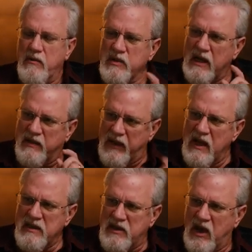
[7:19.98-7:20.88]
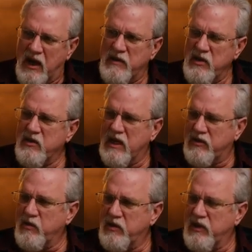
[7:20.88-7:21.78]
It was at that time that you
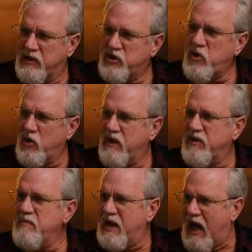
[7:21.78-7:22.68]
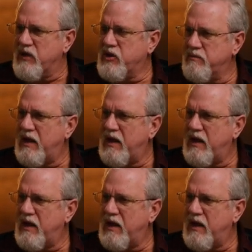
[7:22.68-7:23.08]
get the story of the Mi'raj.